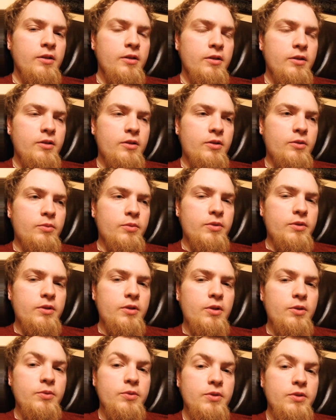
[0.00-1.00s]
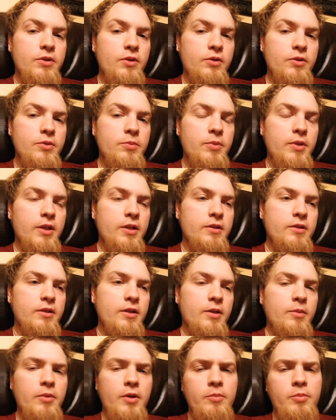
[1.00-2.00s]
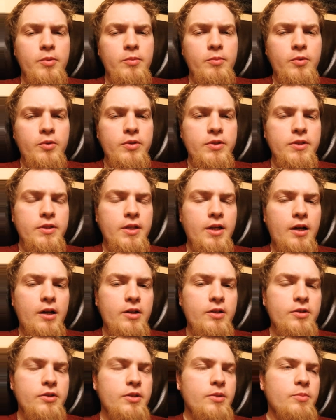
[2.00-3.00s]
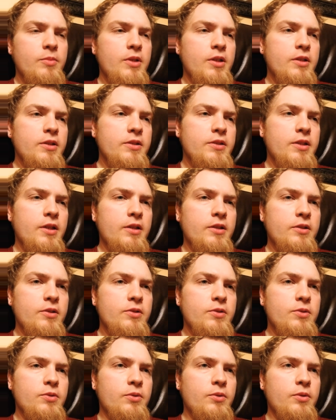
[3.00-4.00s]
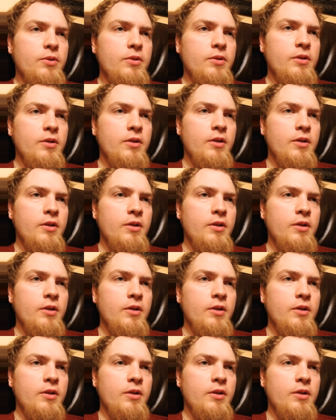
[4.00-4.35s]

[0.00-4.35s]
with lodestones being a thing. It might be more Scottish. I'm not exactly sure.